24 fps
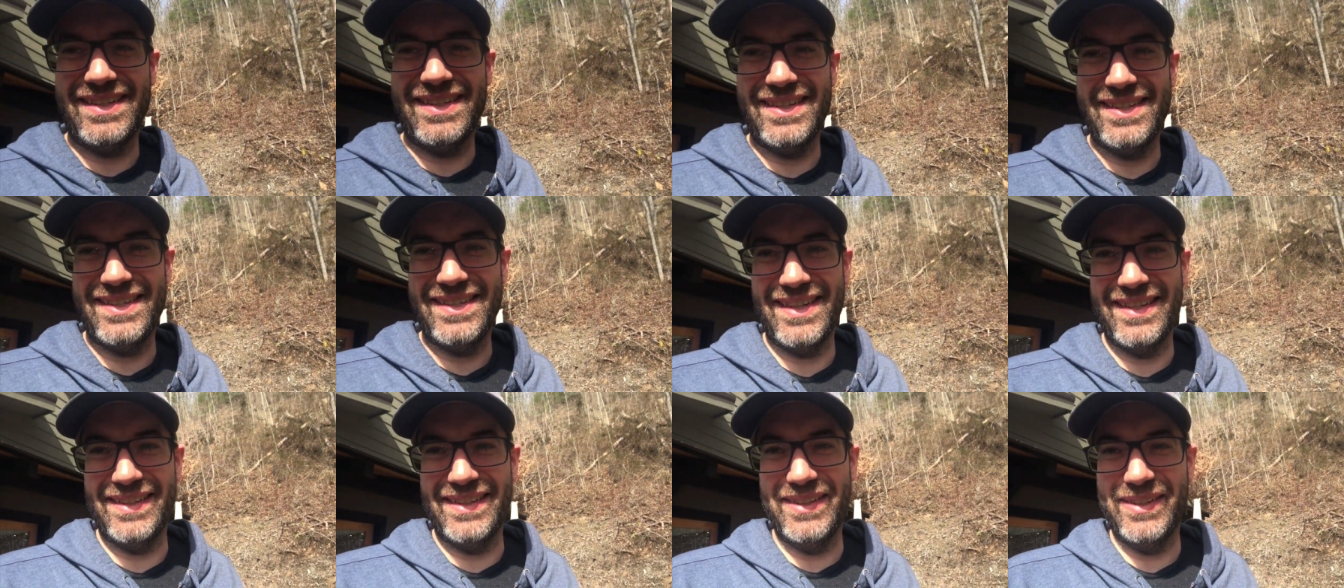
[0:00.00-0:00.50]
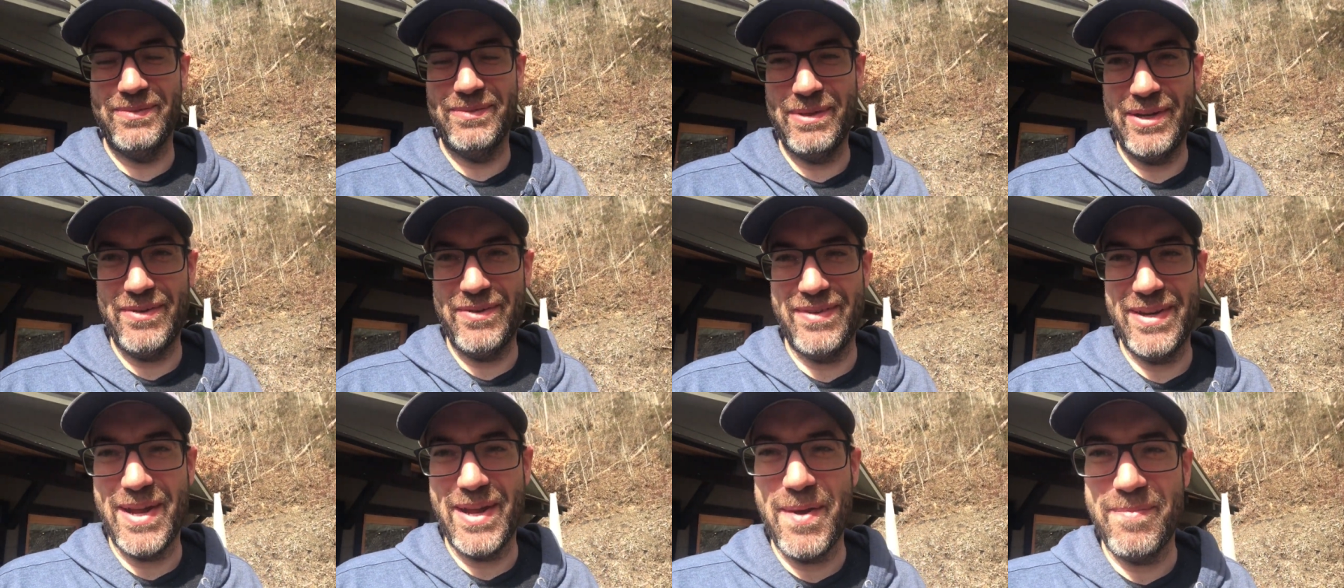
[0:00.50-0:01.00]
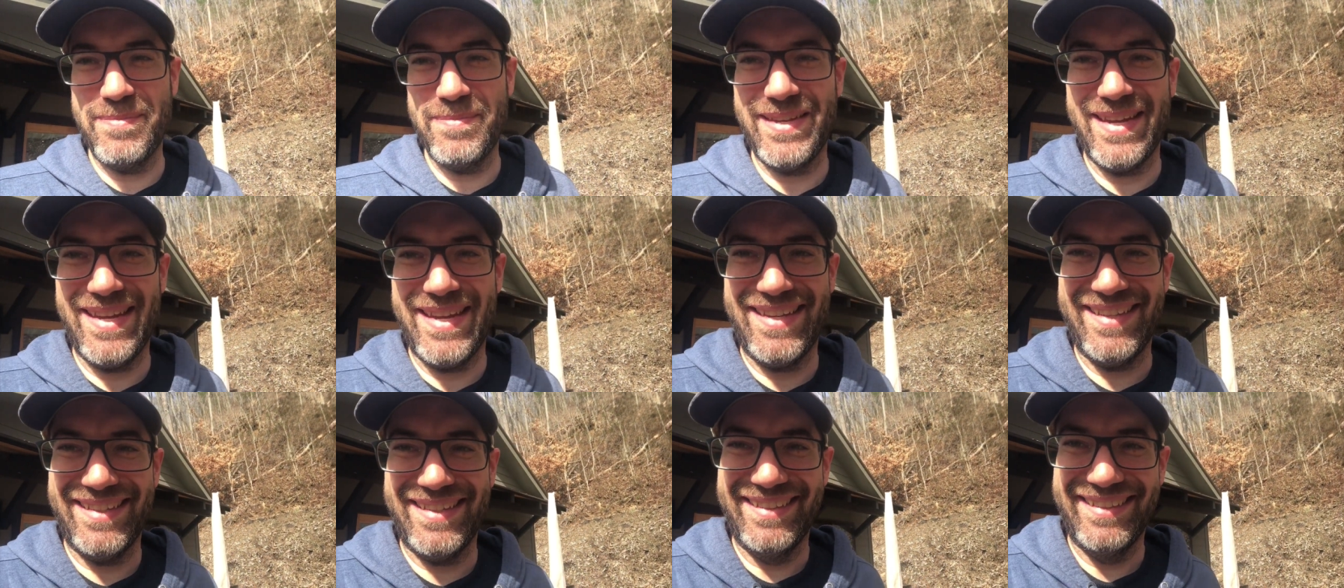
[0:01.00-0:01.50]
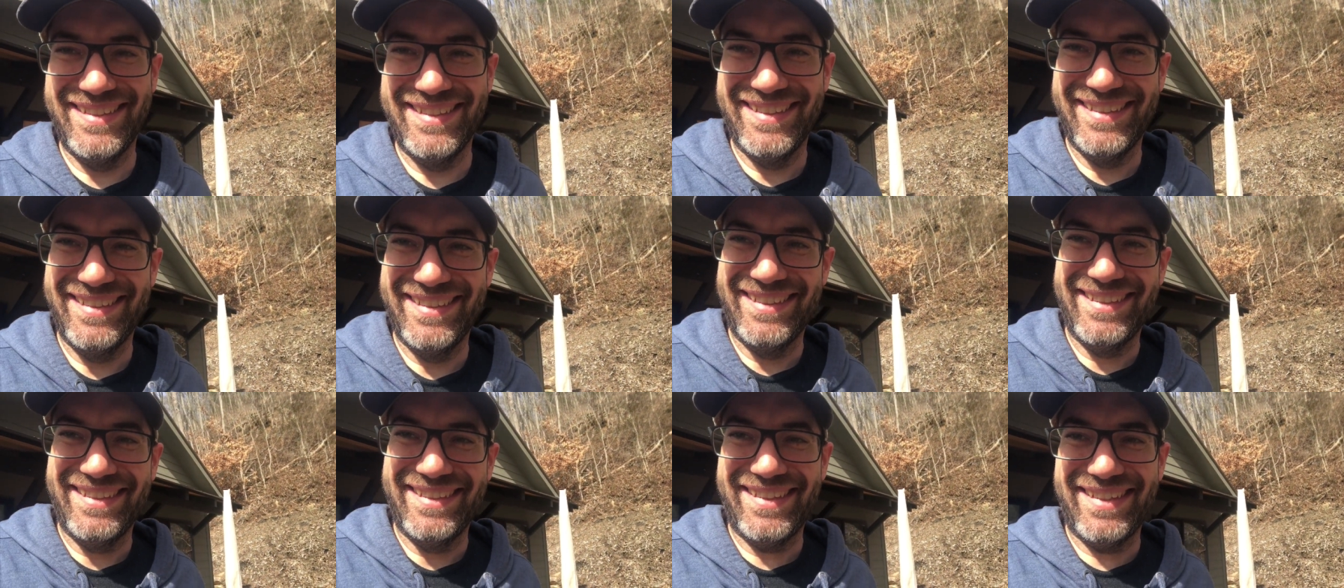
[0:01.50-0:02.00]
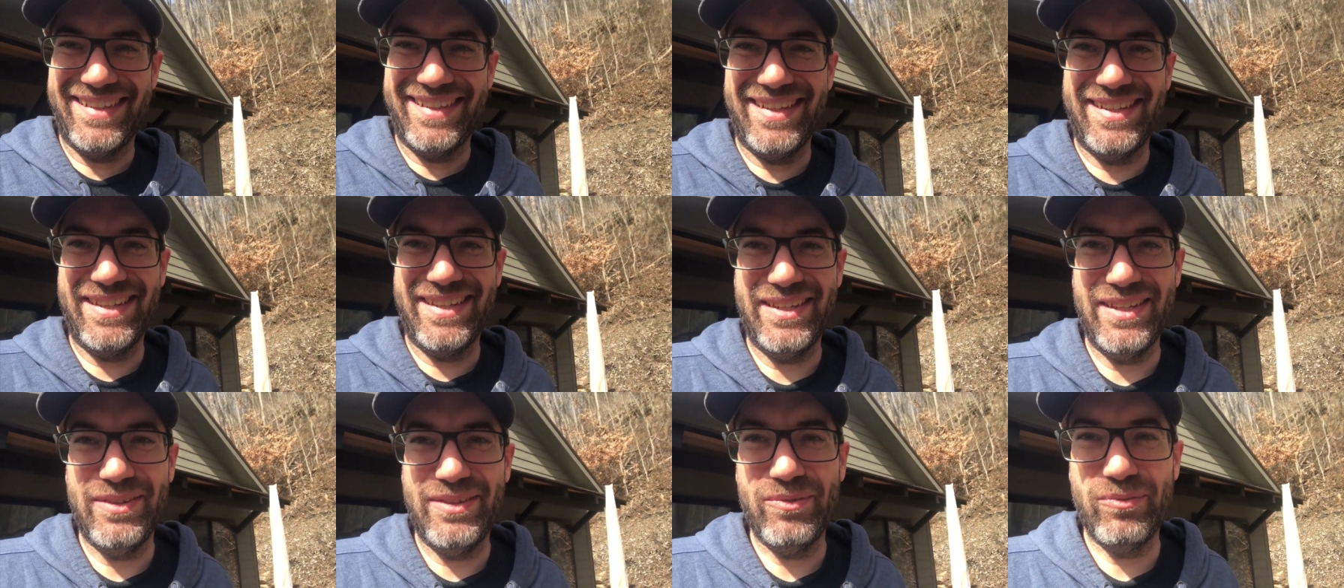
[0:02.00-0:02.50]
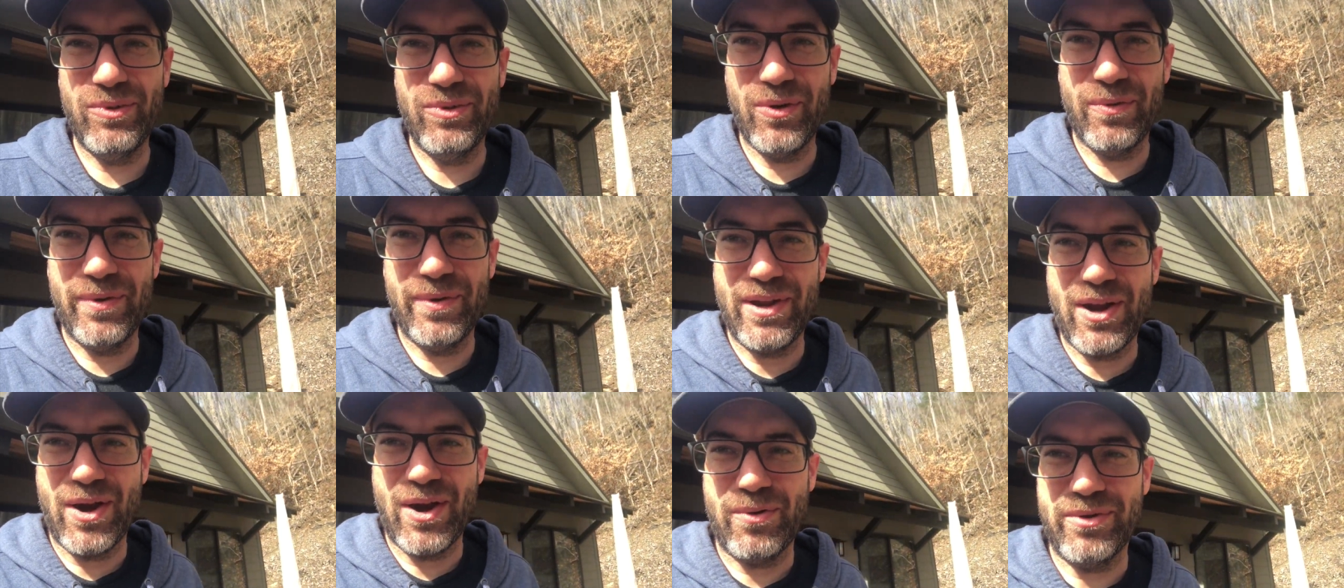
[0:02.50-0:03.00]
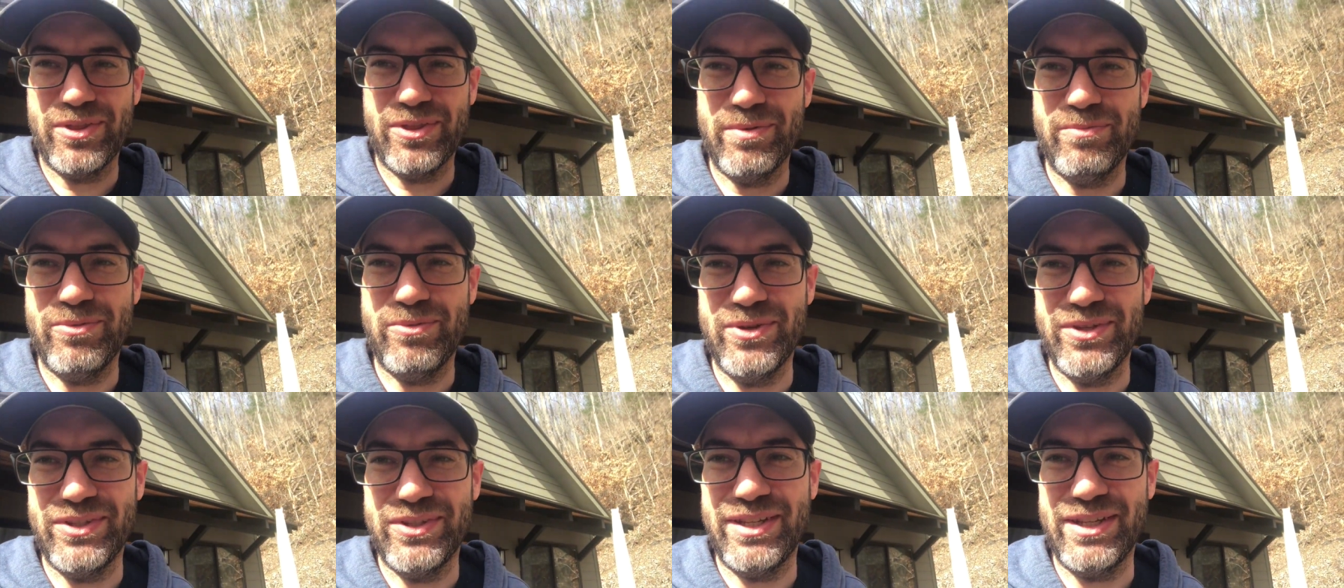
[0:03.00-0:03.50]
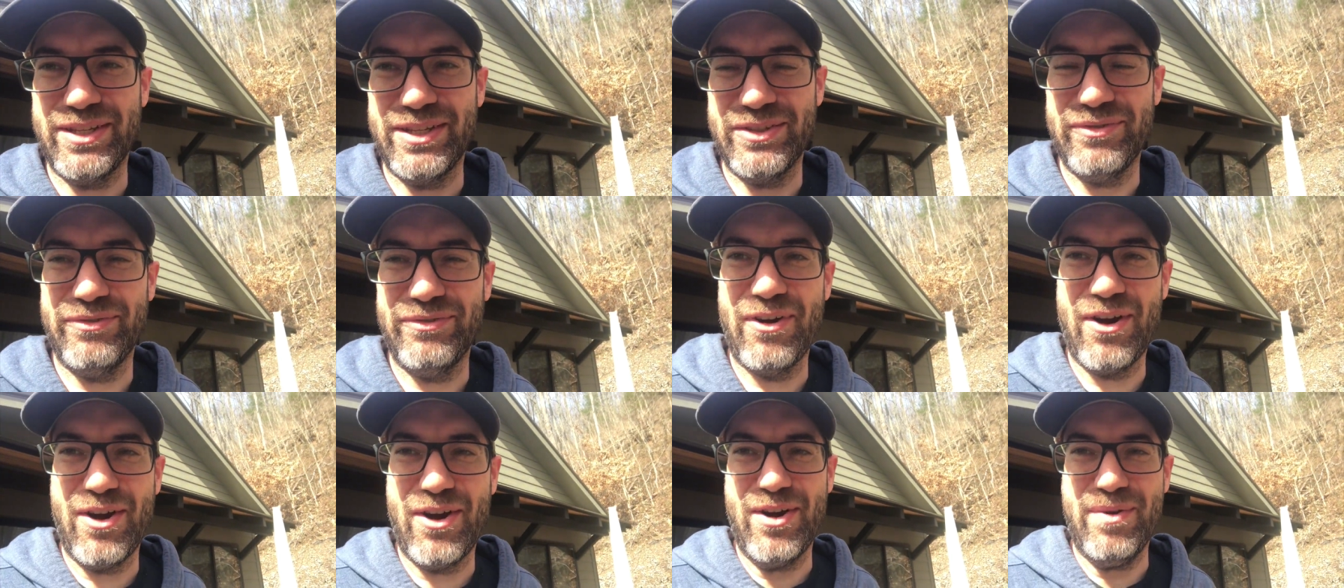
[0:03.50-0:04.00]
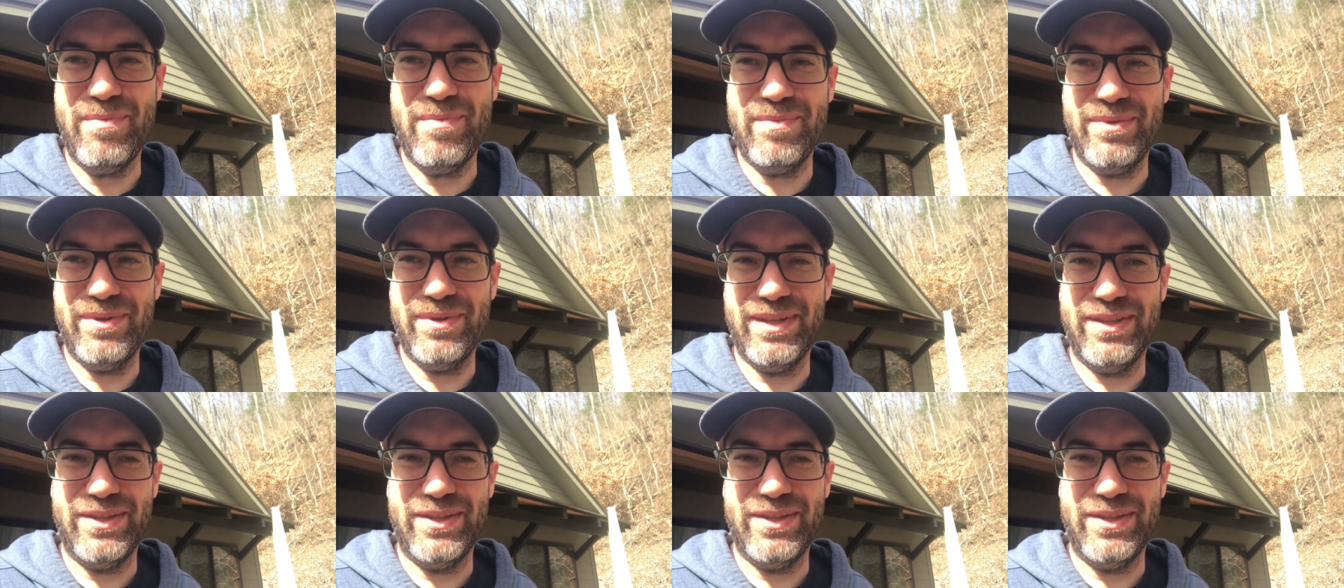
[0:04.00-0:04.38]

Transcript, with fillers: is a little bit of an update on where we are with the Buddhist Geeks Farm.